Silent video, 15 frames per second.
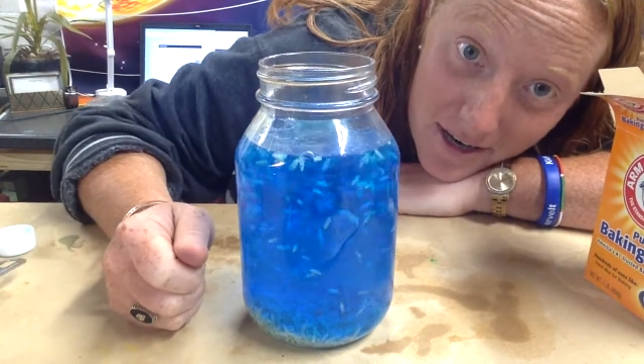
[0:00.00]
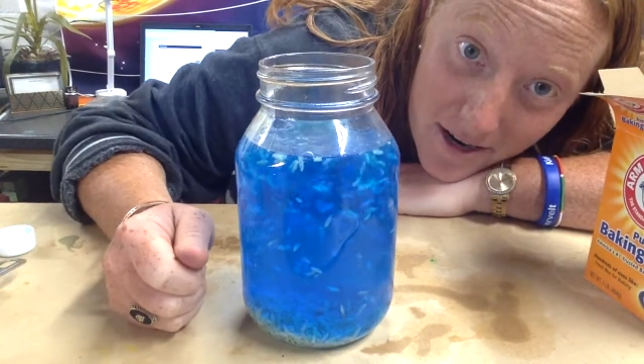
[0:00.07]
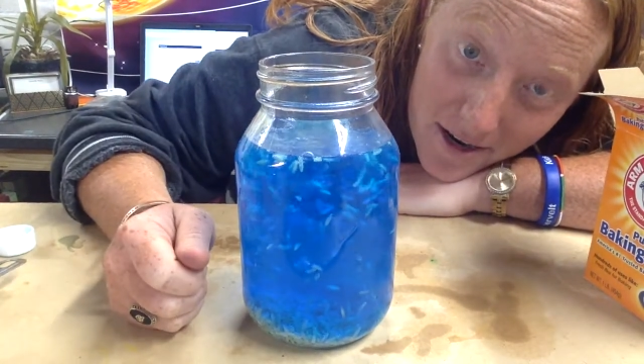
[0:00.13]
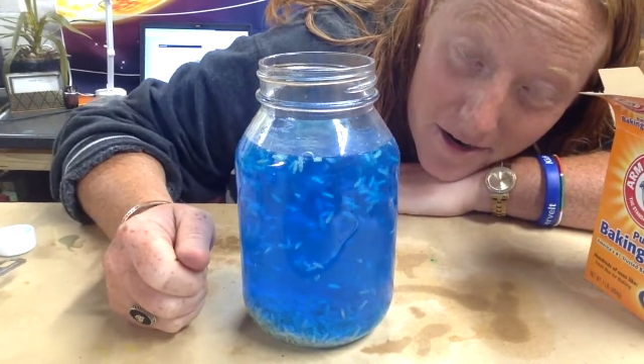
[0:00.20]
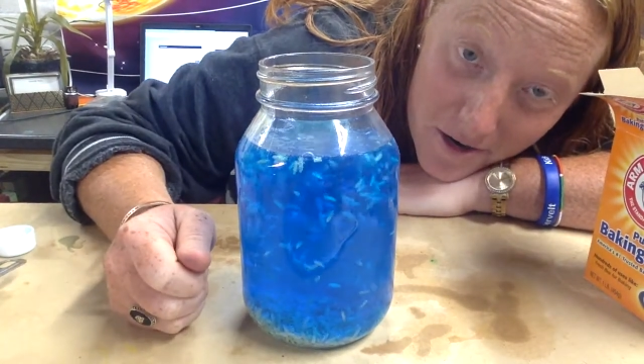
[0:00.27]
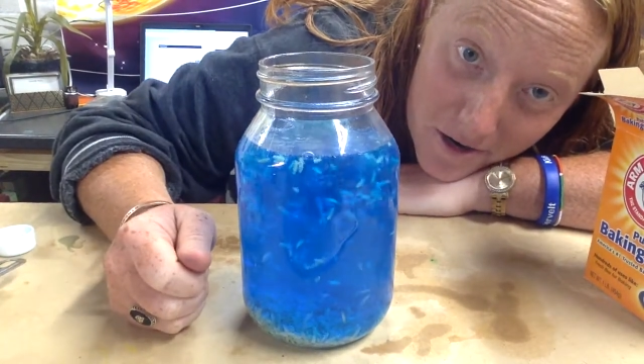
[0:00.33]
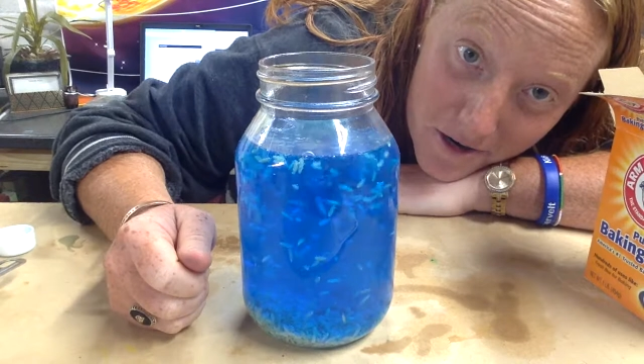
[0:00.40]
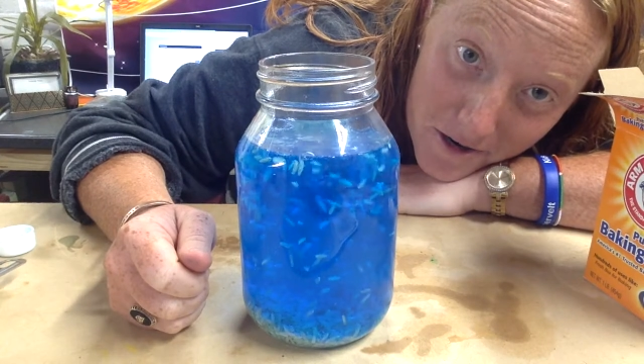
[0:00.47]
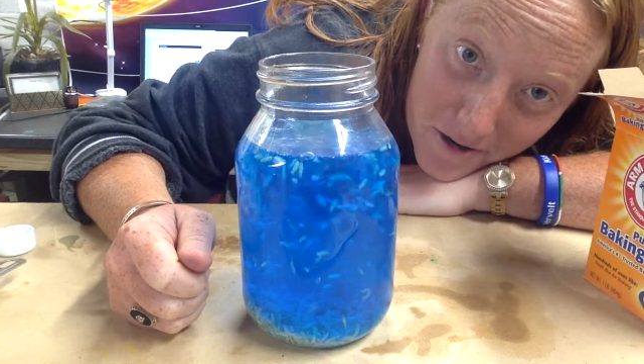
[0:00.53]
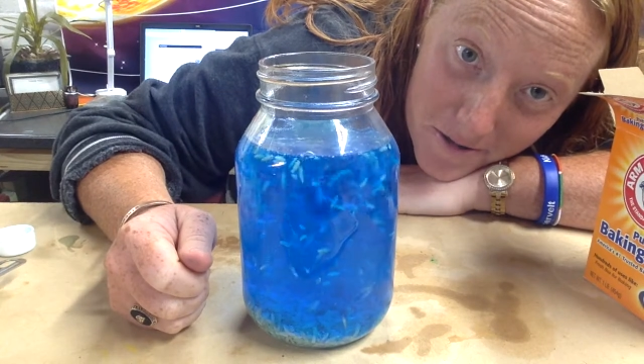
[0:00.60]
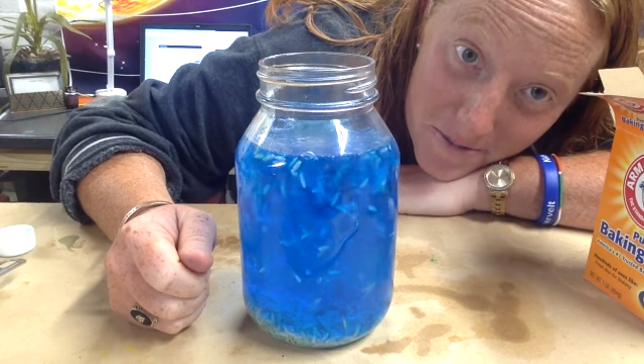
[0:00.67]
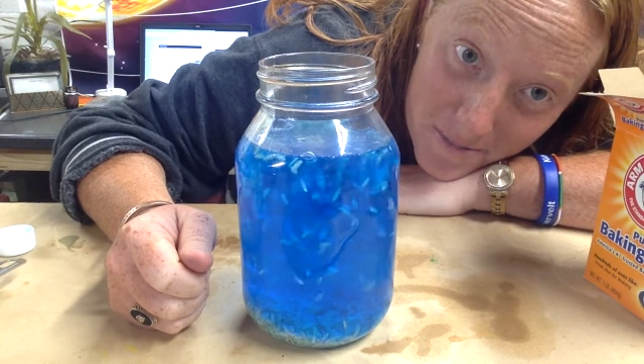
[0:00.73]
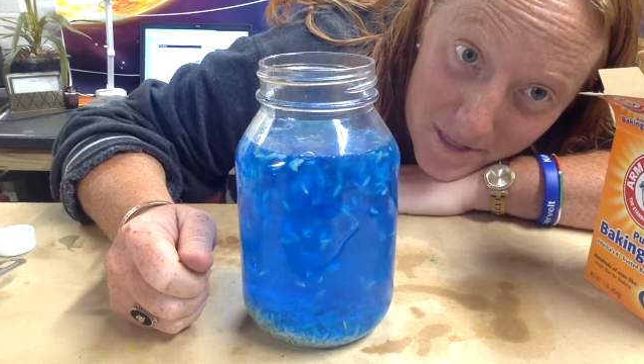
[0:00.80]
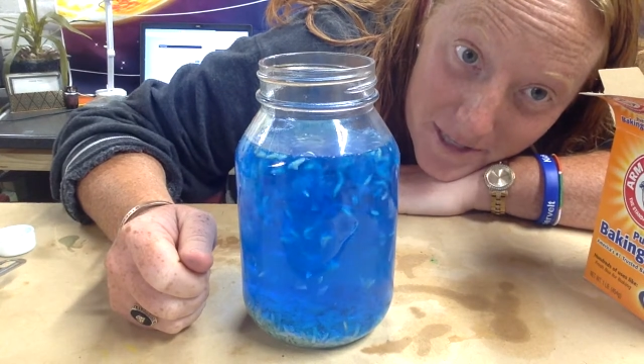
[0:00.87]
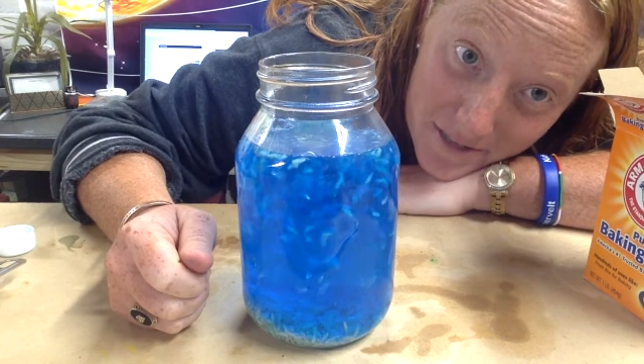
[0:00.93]

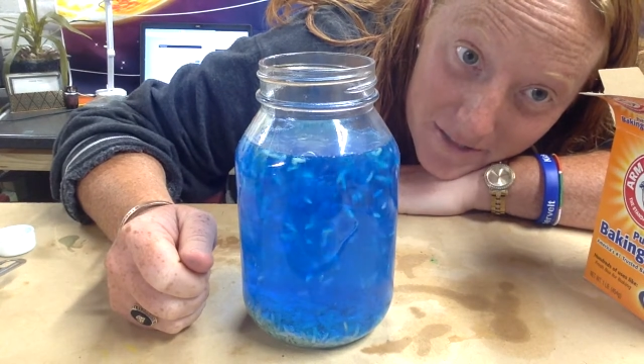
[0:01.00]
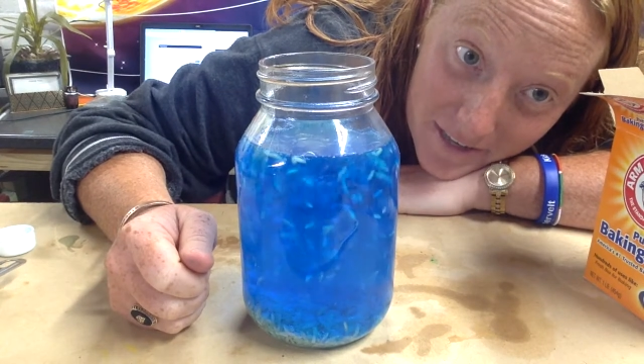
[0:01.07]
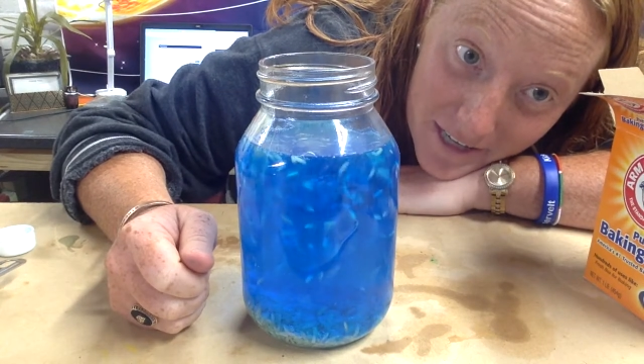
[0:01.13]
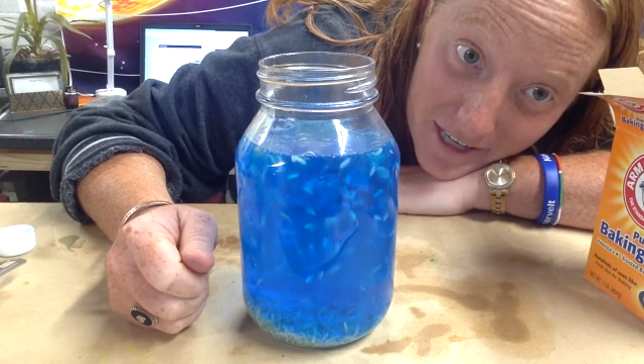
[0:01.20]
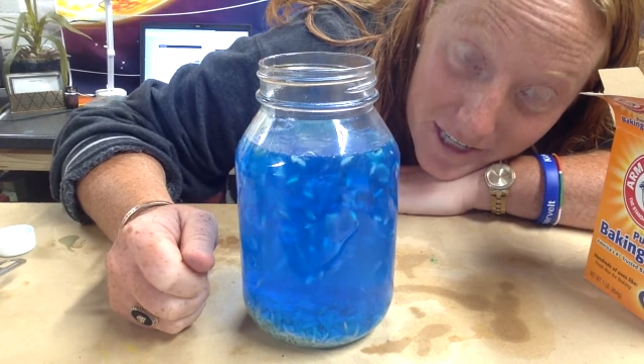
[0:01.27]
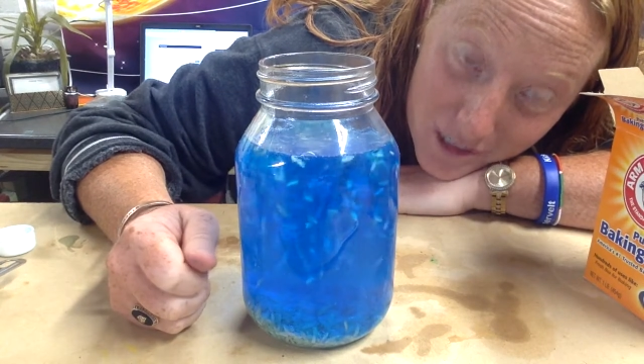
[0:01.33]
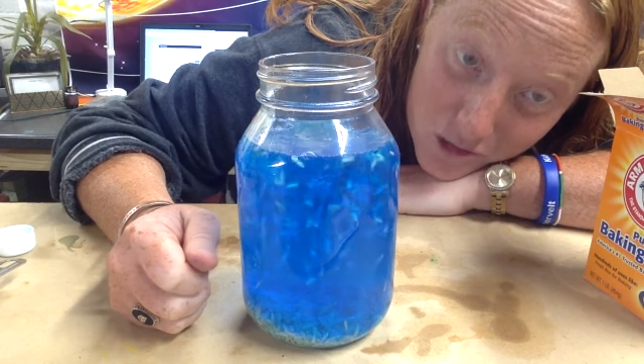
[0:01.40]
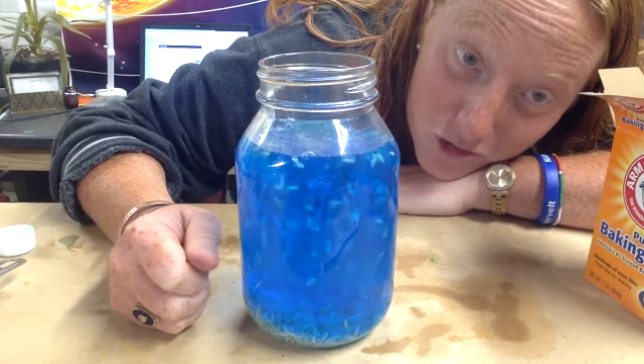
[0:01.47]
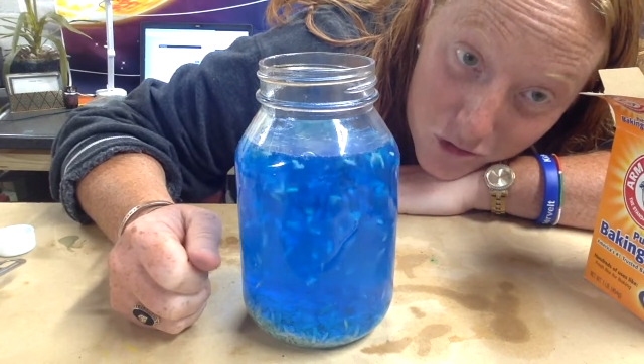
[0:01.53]
Um, that is